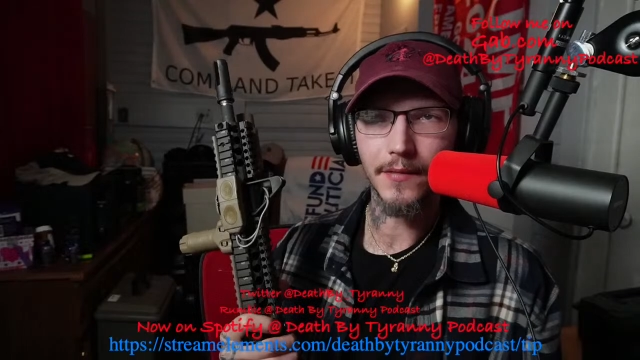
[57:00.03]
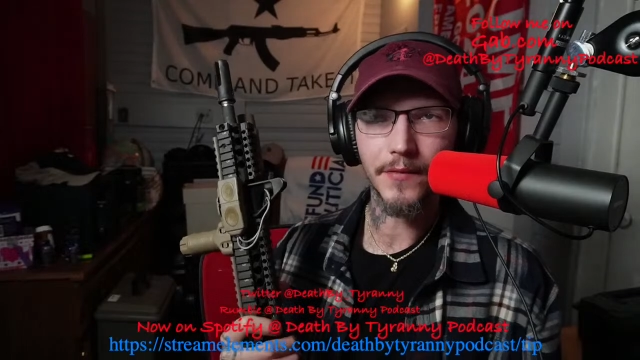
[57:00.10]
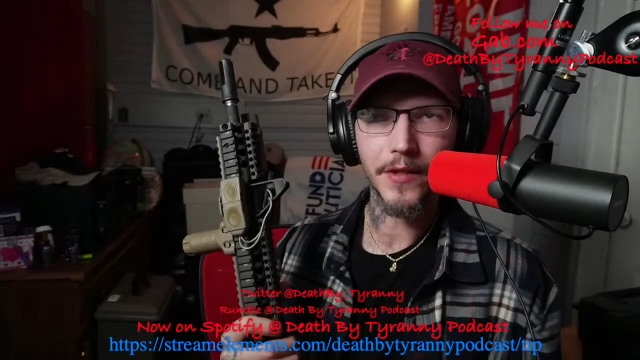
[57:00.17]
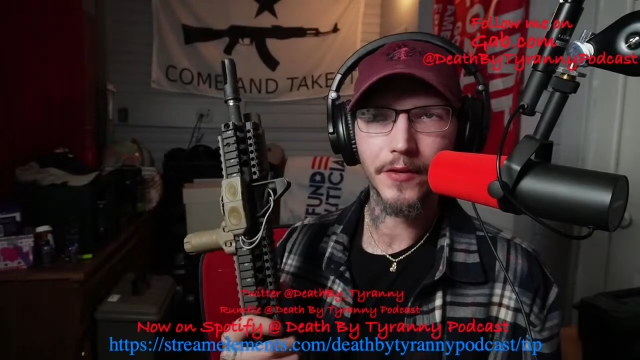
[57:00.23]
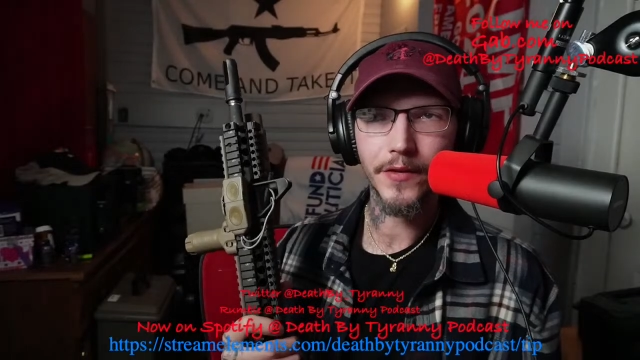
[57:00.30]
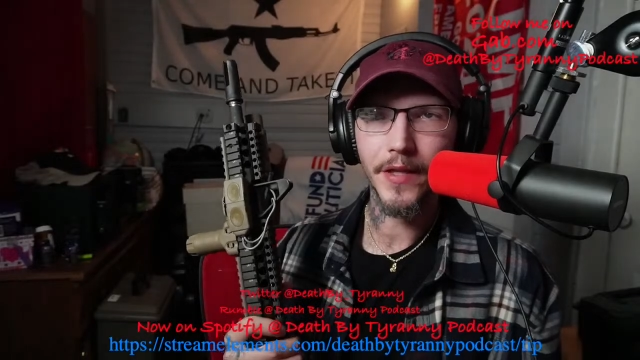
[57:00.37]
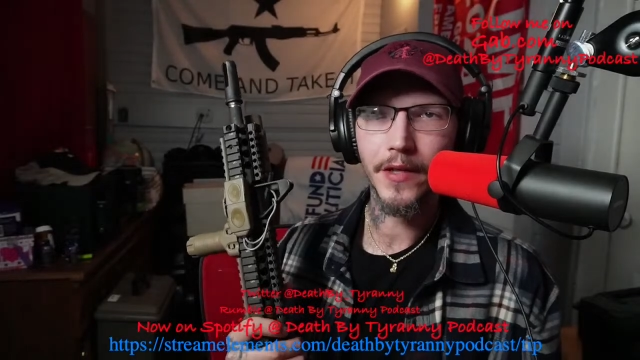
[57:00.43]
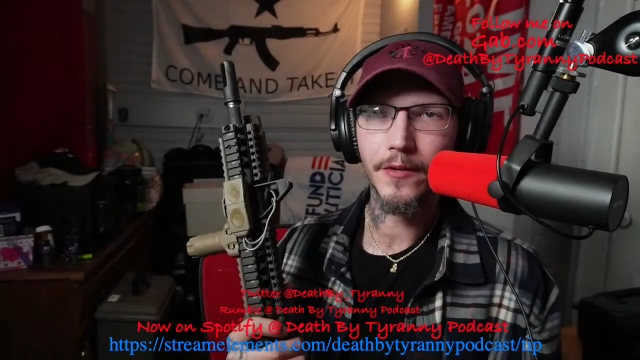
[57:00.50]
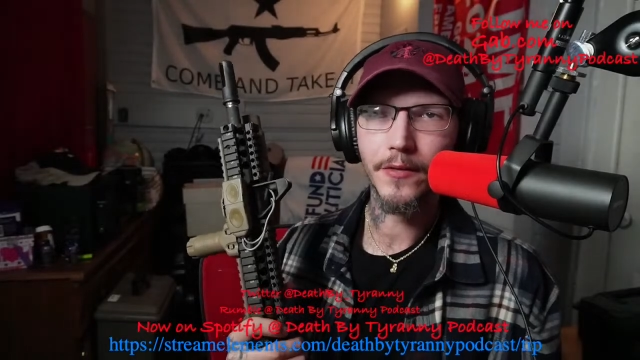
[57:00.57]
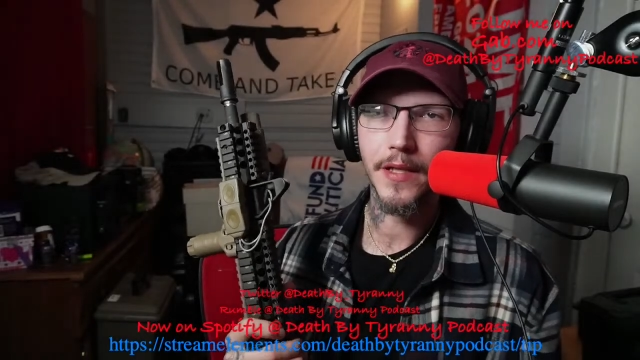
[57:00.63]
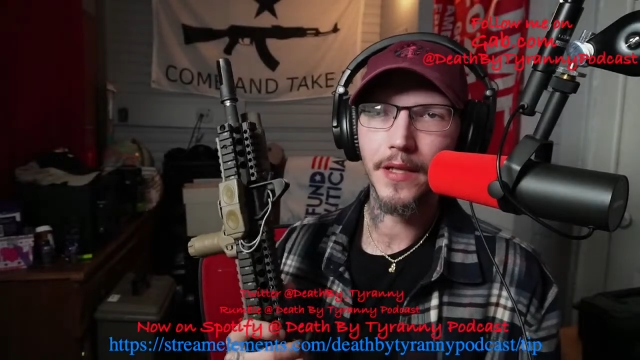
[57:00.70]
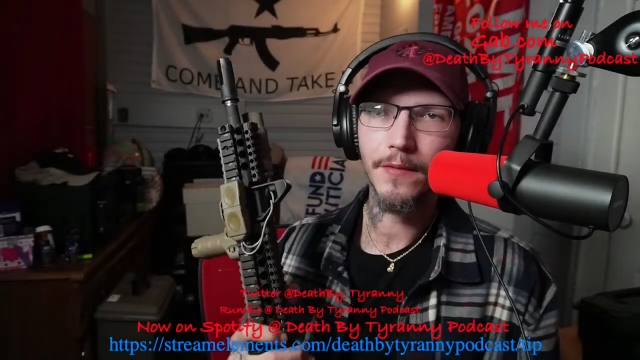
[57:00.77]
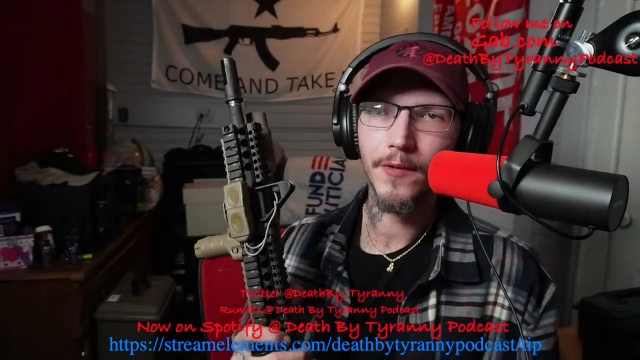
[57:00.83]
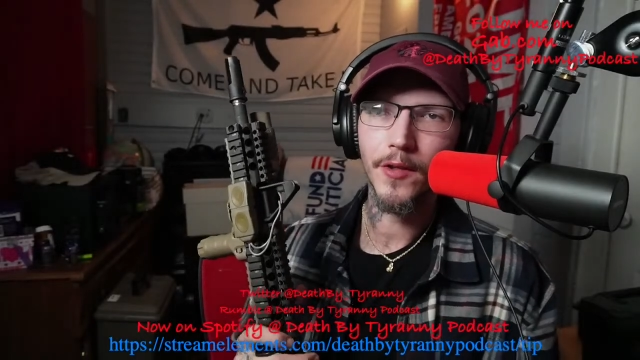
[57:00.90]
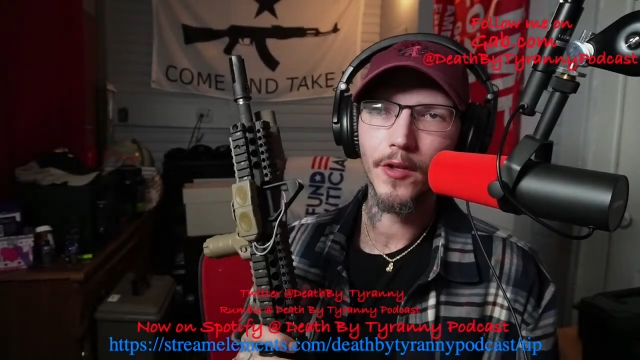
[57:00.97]
even though they don't
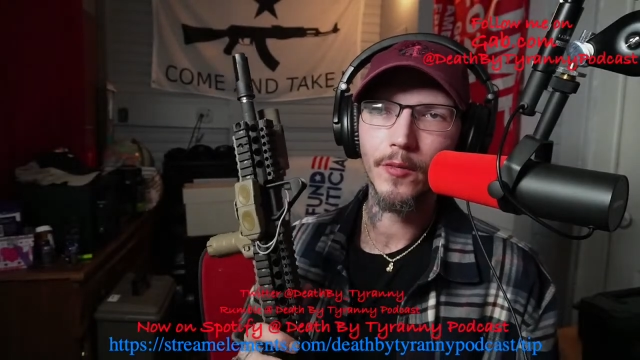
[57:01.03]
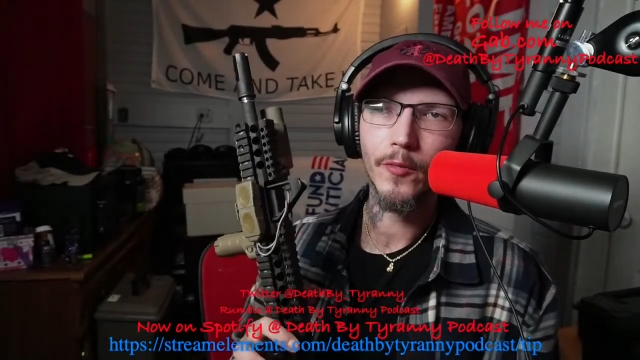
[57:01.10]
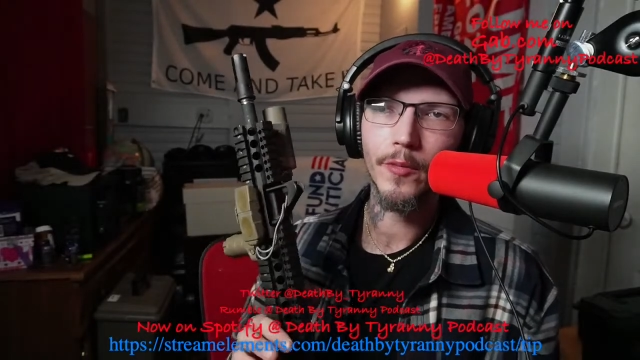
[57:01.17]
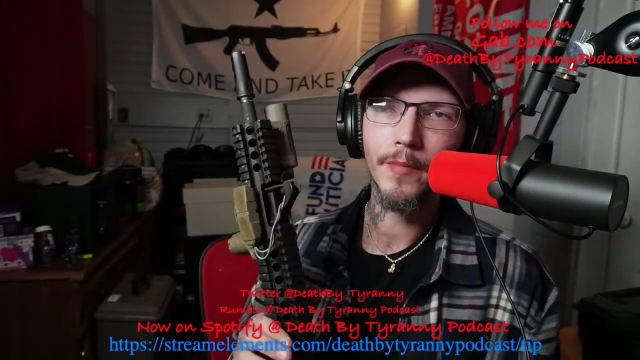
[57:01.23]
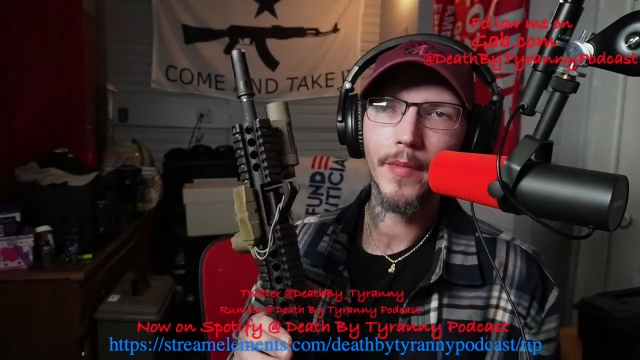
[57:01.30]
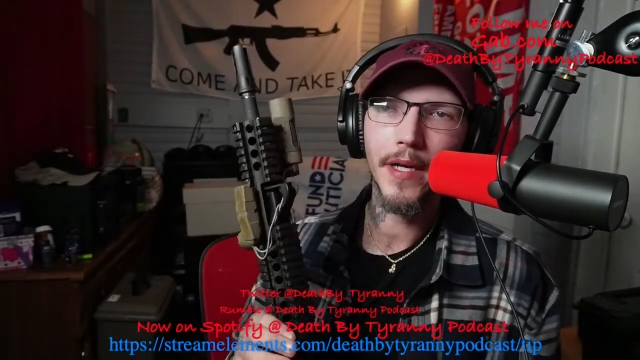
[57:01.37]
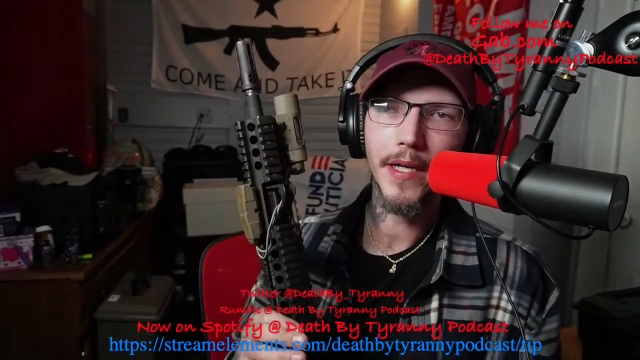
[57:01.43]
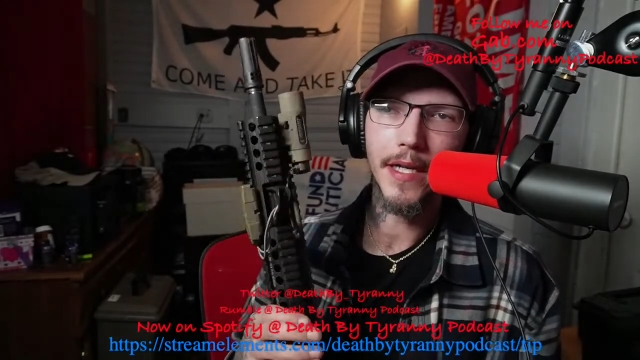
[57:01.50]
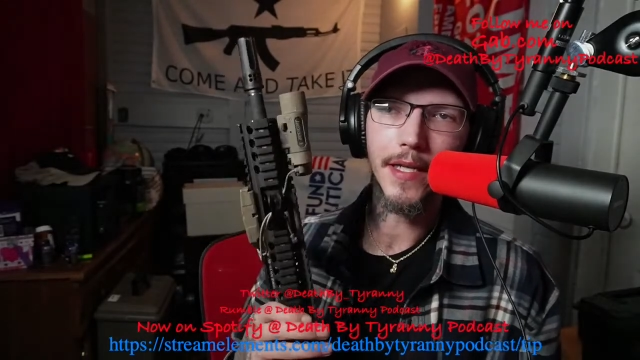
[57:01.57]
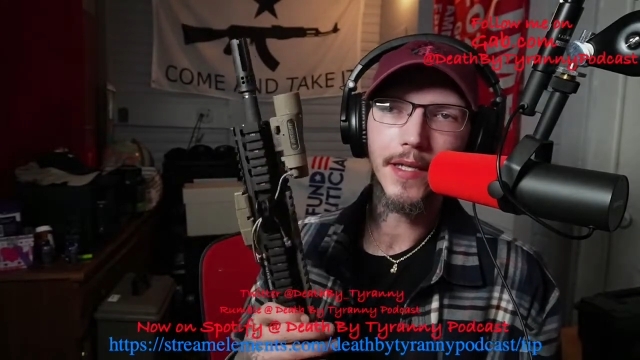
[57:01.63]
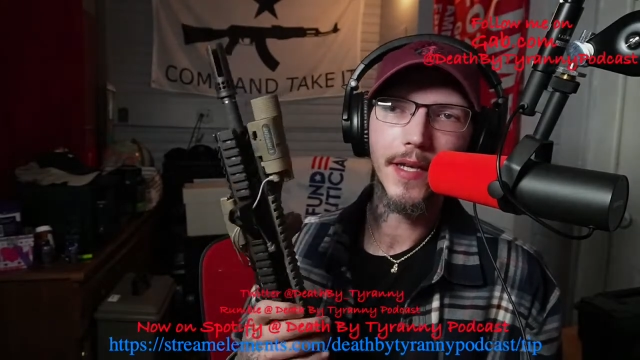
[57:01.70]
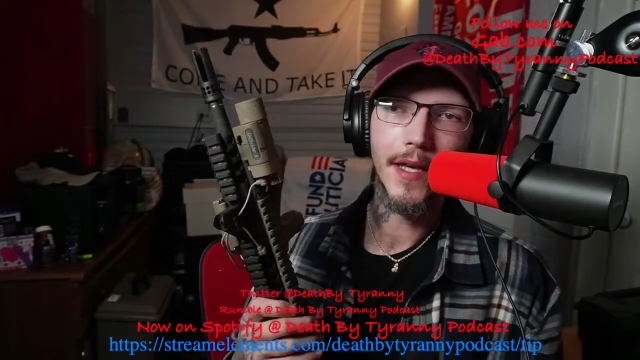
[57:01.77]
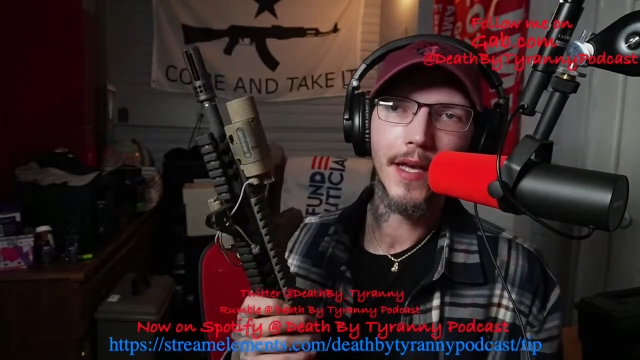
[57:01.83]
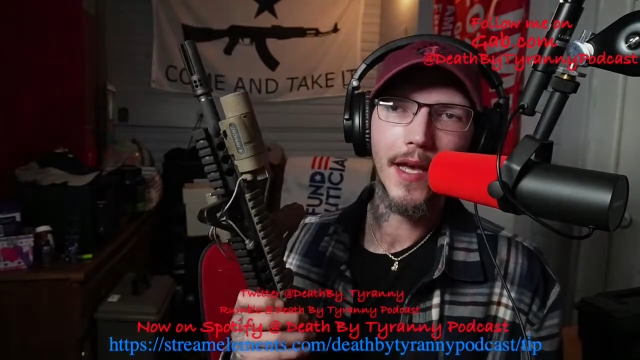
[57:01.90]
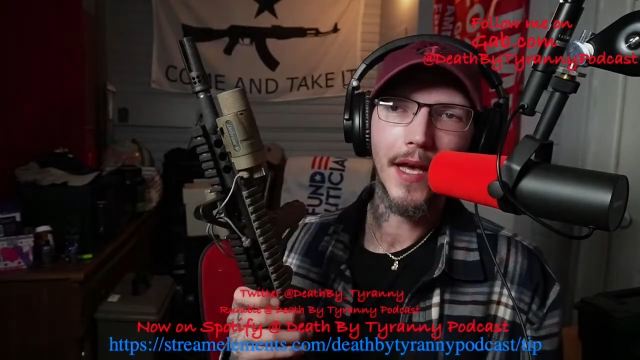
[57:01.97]
give you no more money,